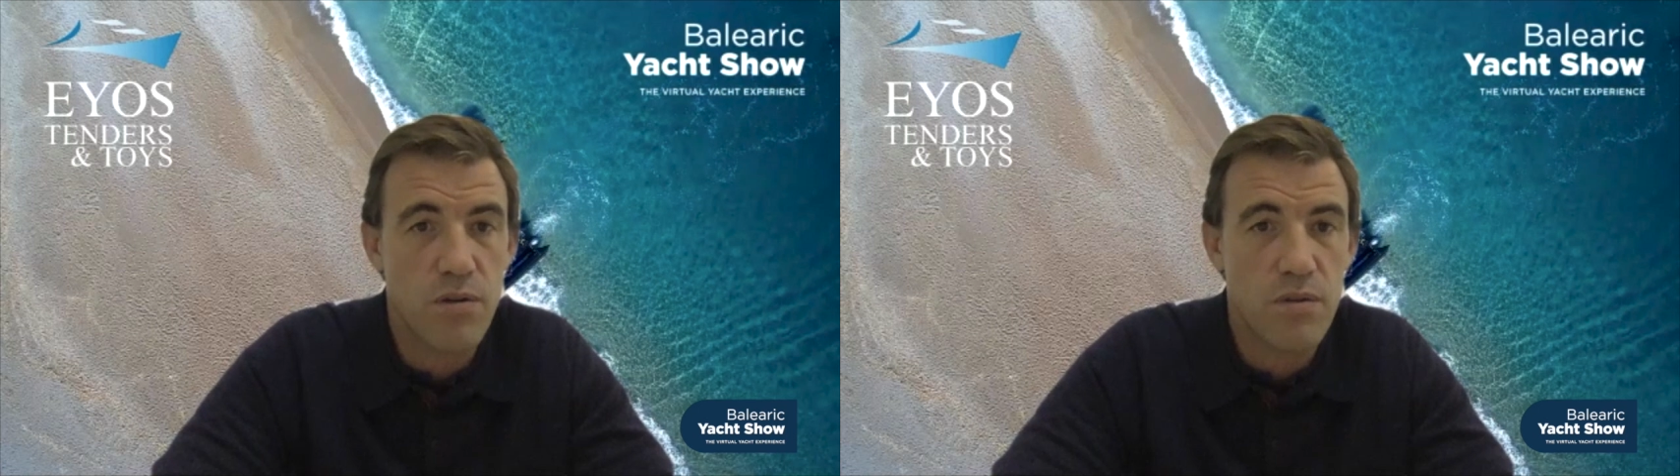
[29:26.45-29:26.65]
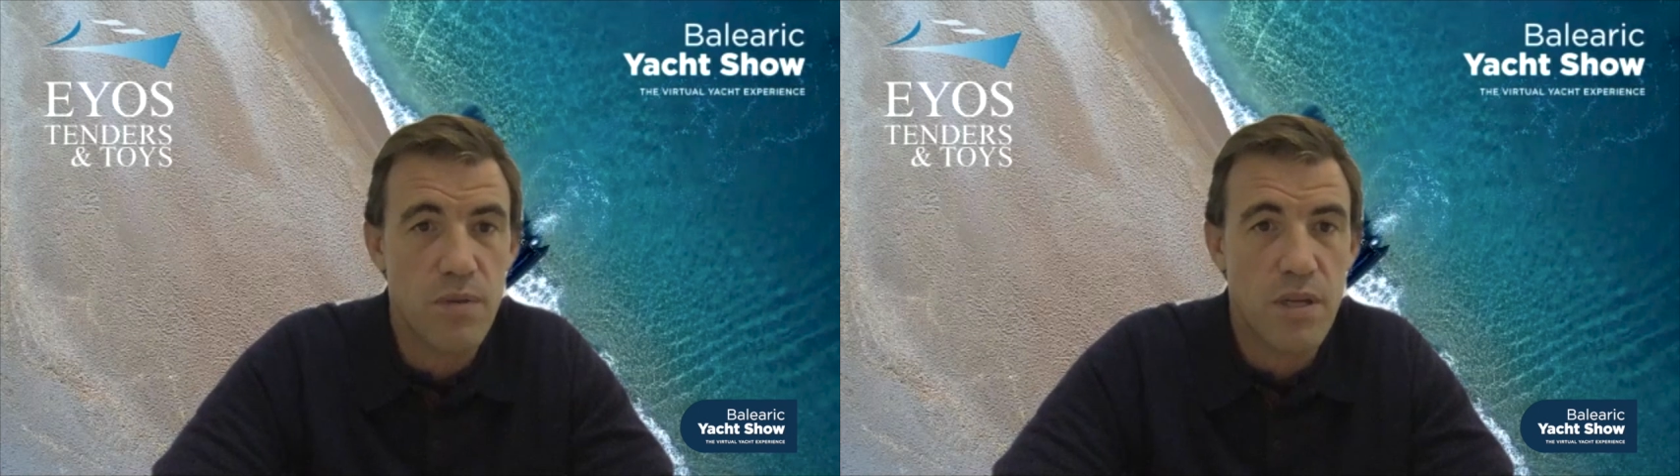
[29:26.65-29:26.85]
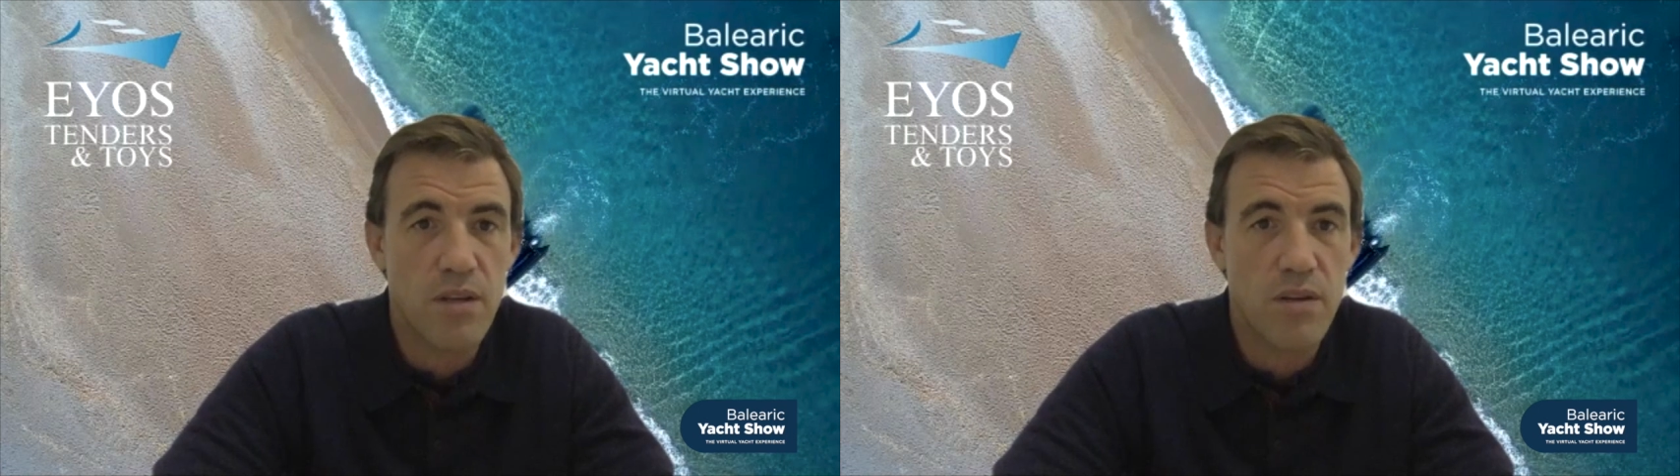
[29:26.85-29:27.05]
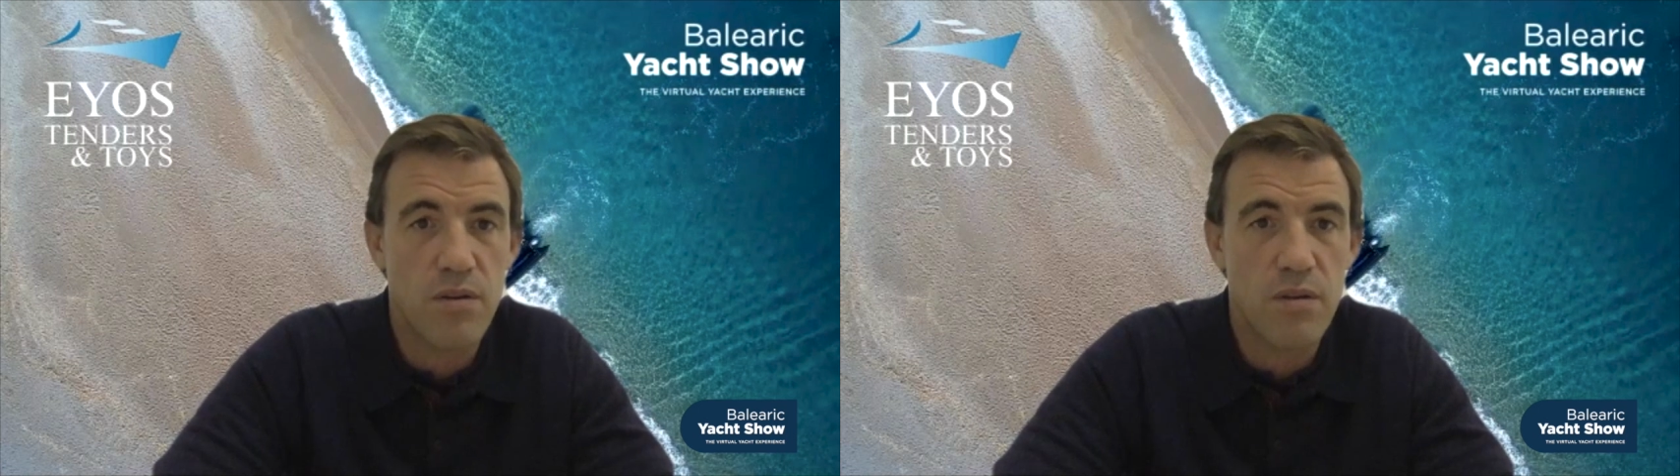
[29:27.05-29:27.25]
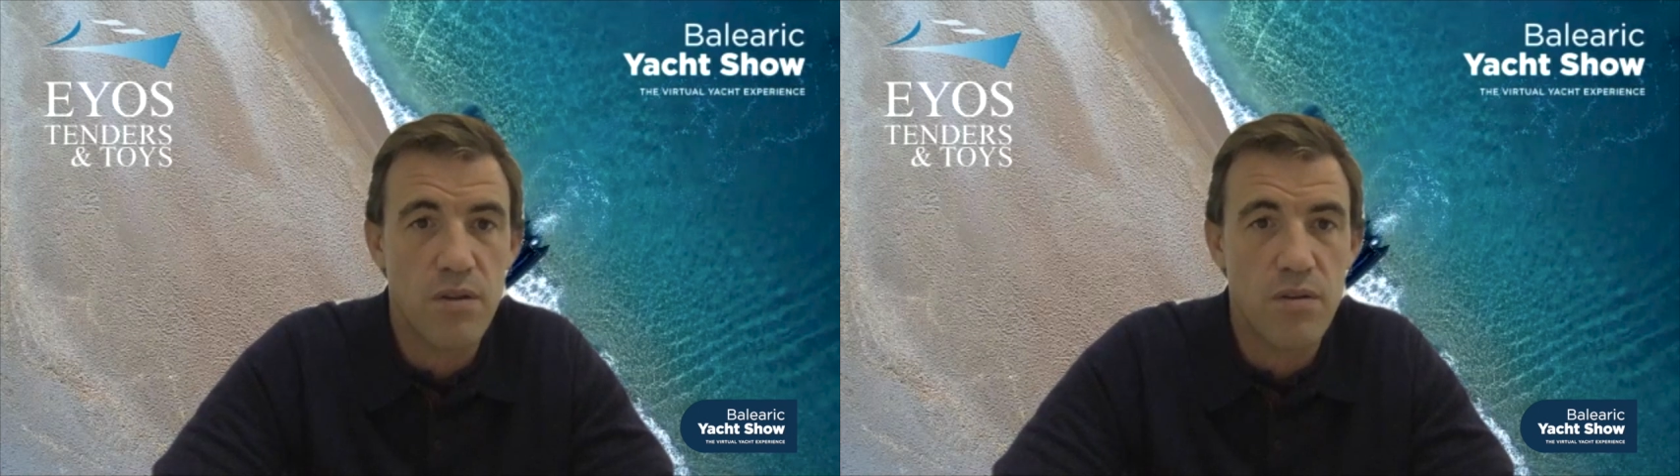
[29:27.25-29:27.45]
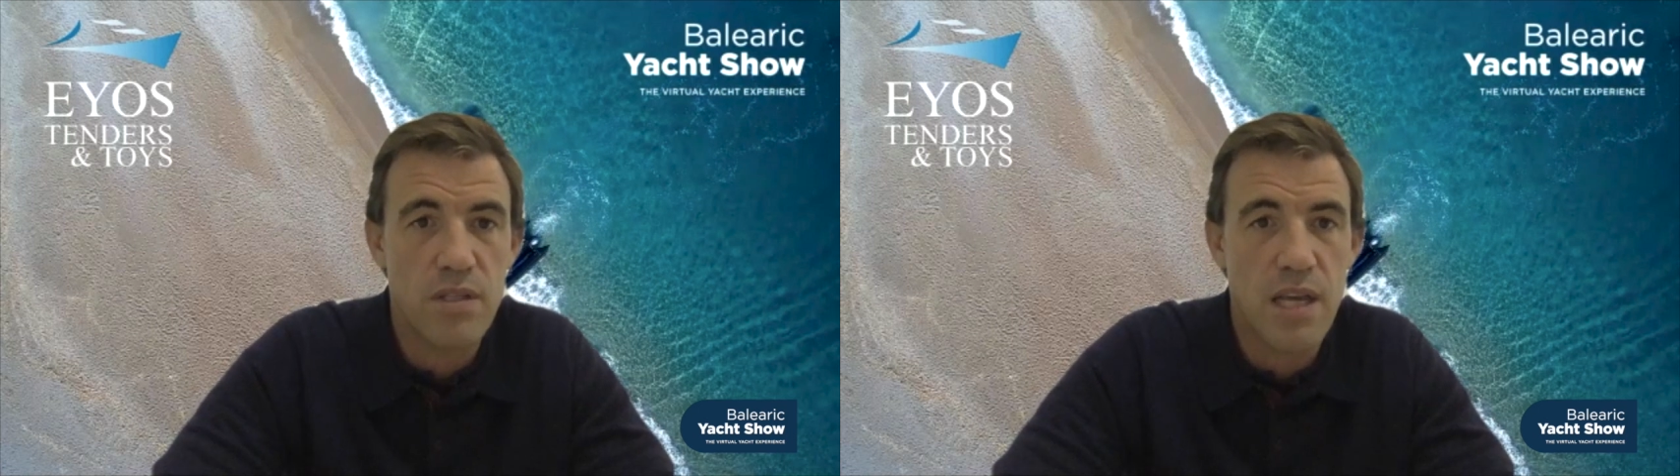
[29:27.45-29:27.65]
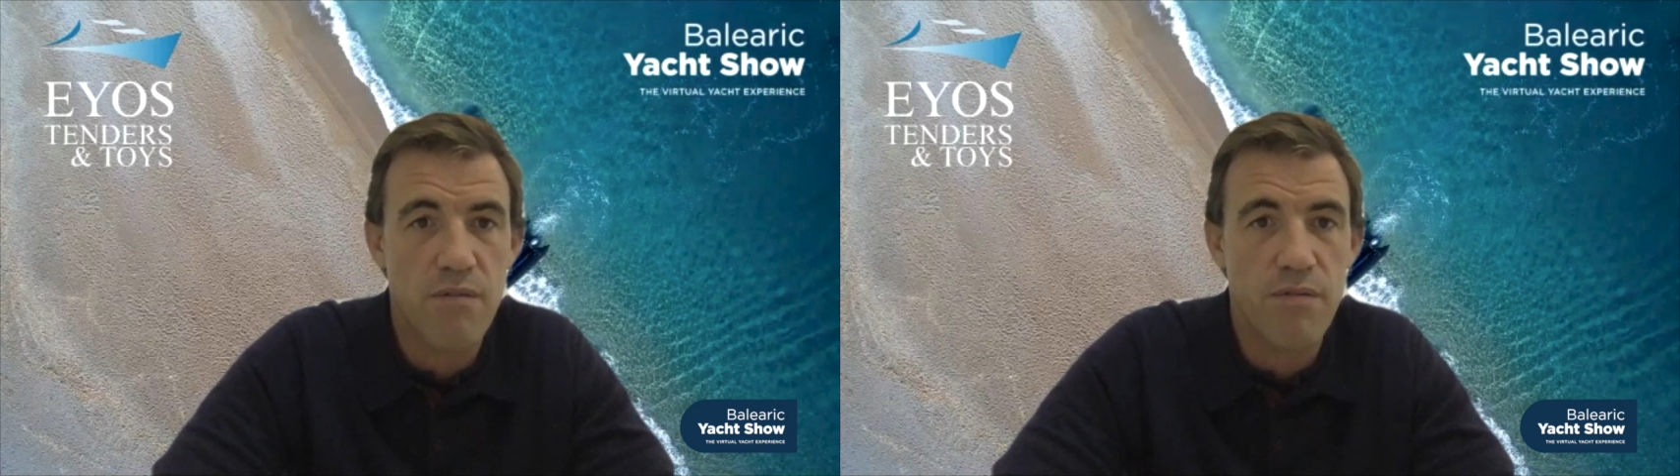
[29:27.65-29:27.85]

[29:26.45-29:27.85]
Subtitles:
It's been a good seller